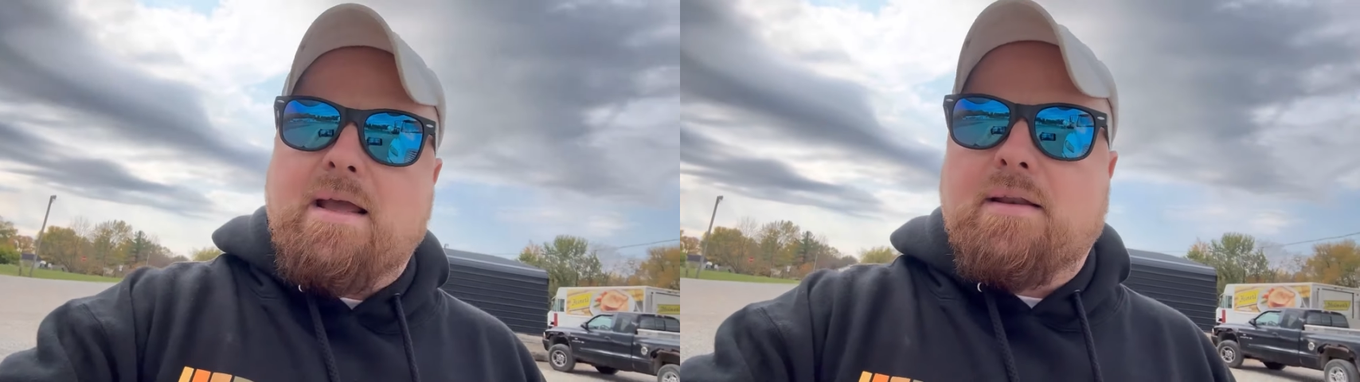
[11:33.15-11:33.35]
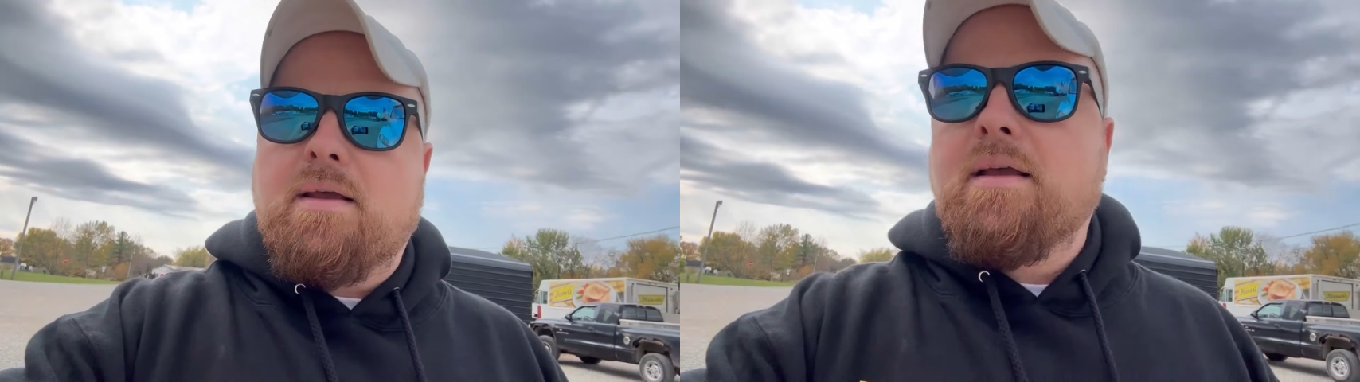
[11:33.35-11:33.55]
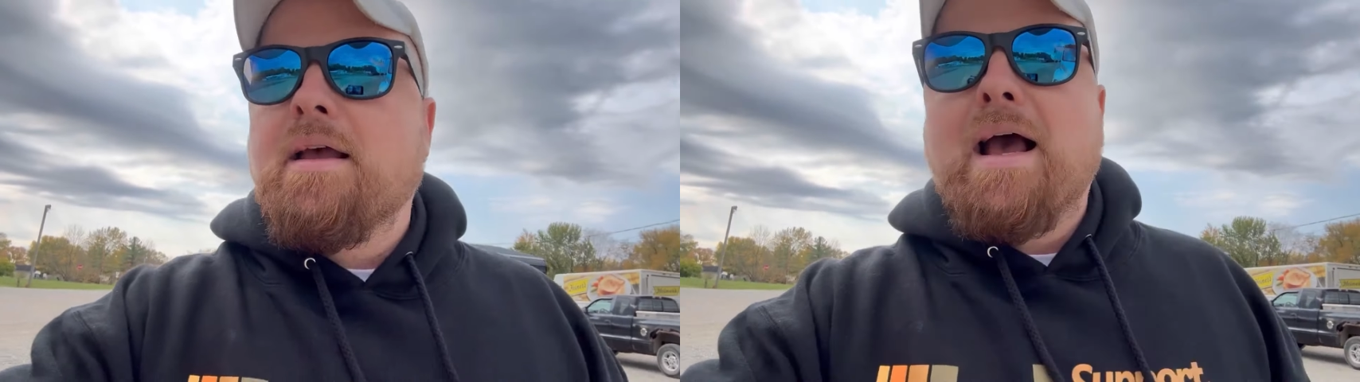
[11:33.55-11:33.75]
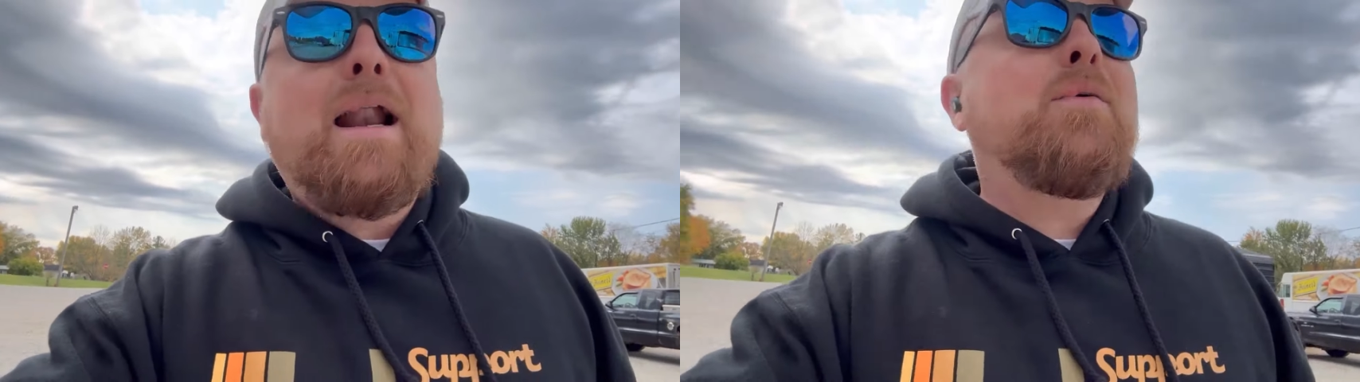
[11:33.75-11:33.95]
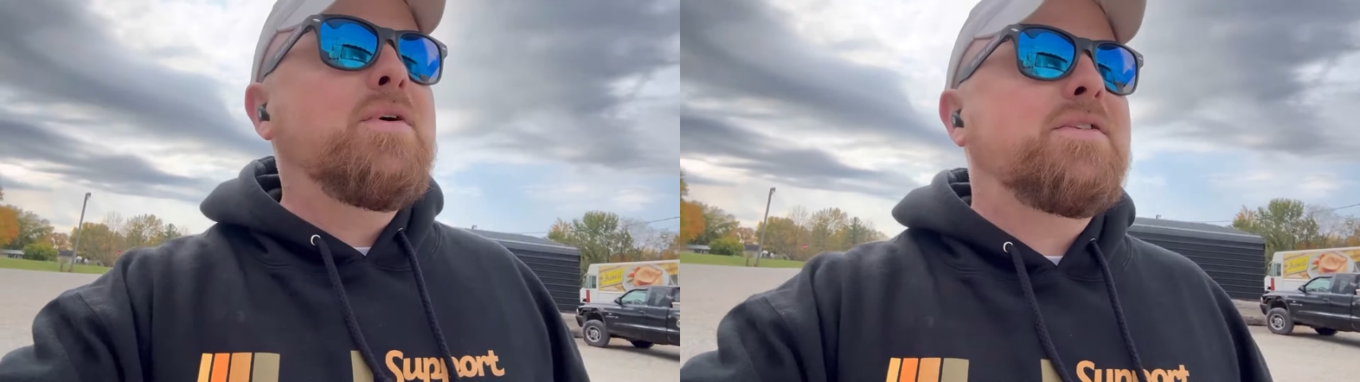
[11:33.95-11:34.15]
it.
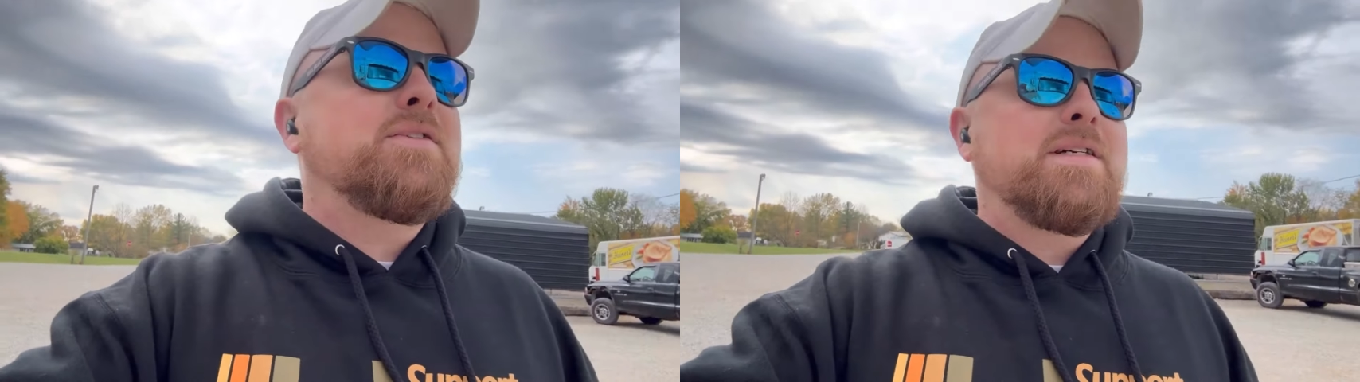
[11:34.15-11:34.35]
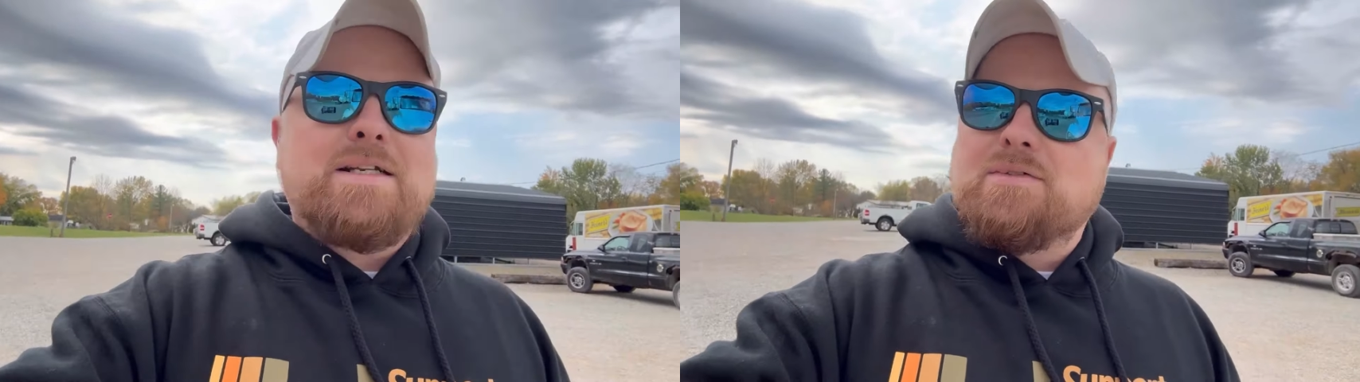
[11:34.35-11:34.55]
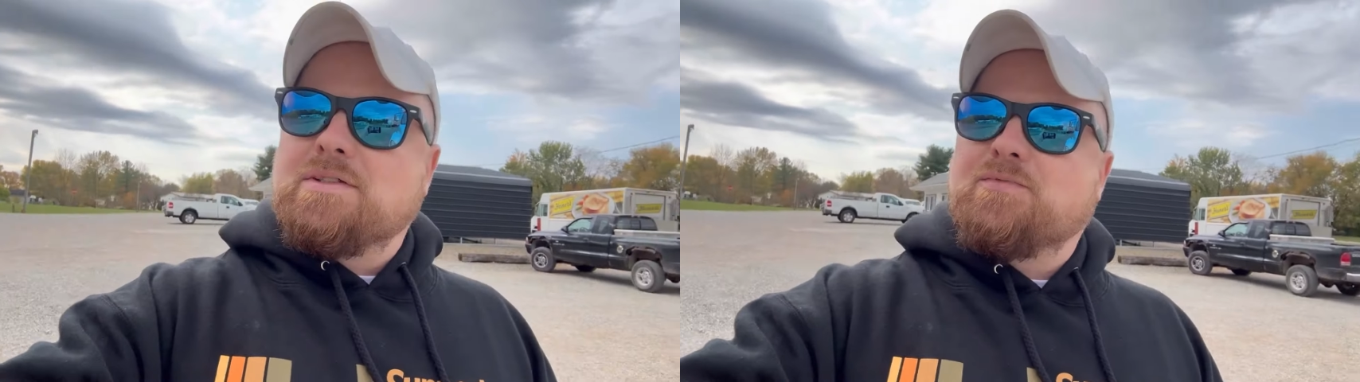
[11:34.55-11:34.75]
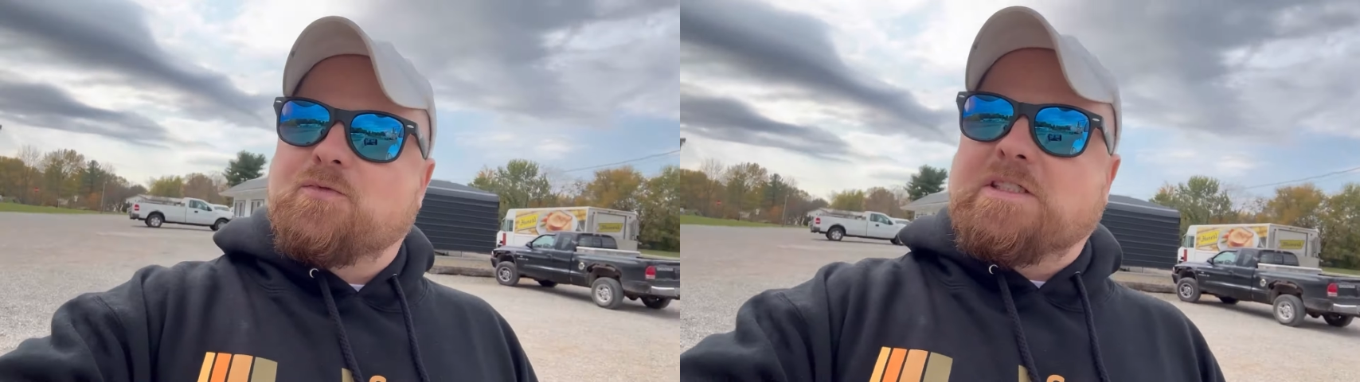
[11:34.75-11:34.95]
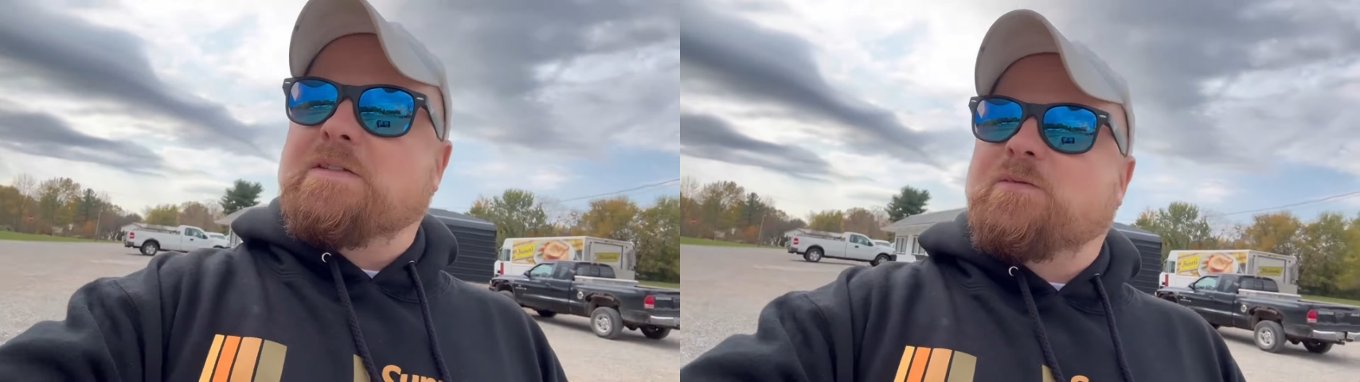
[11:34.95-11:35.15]
And I would do that on the
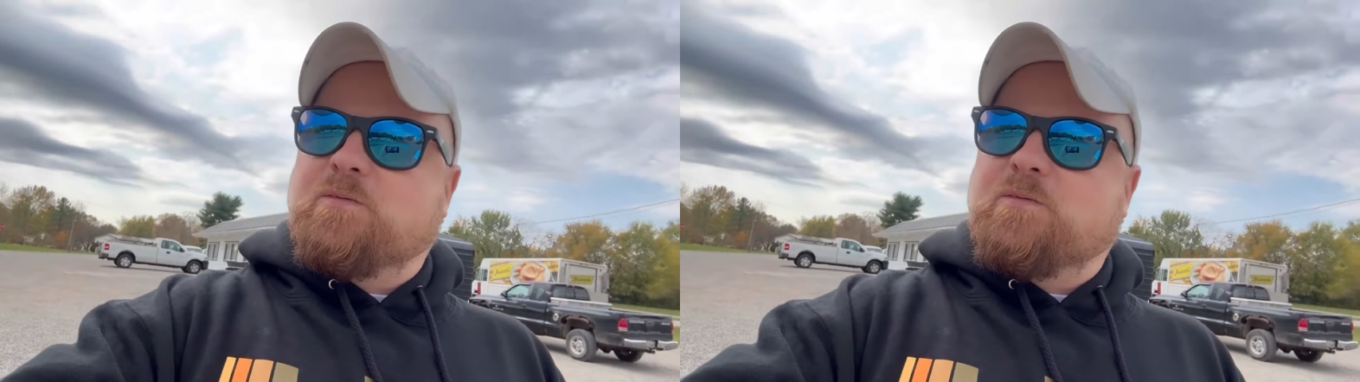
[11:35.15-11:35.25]
freaking